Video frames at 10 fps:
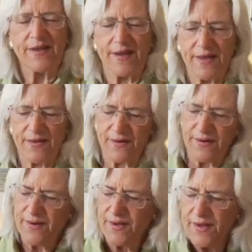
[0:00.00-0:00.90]
together.
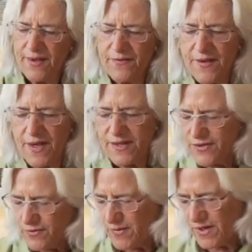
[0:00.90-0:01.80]
If you got
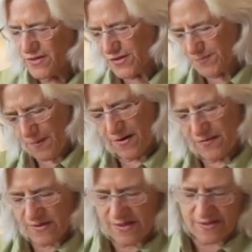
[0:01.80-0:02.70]
too much
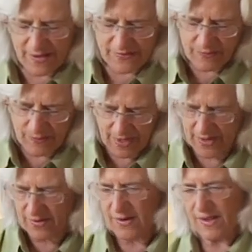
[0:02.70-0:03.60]
parsley, doesn't
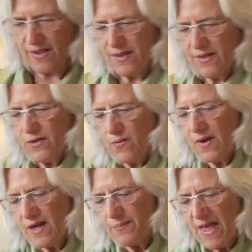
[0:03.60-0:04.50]
matter. You
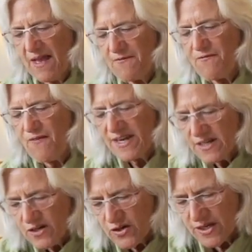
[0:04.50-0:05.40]
want to have
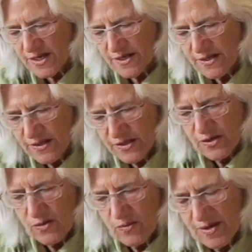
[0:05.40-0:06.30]
fun cooking. You
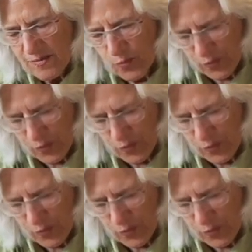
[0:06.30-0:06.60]
don't want to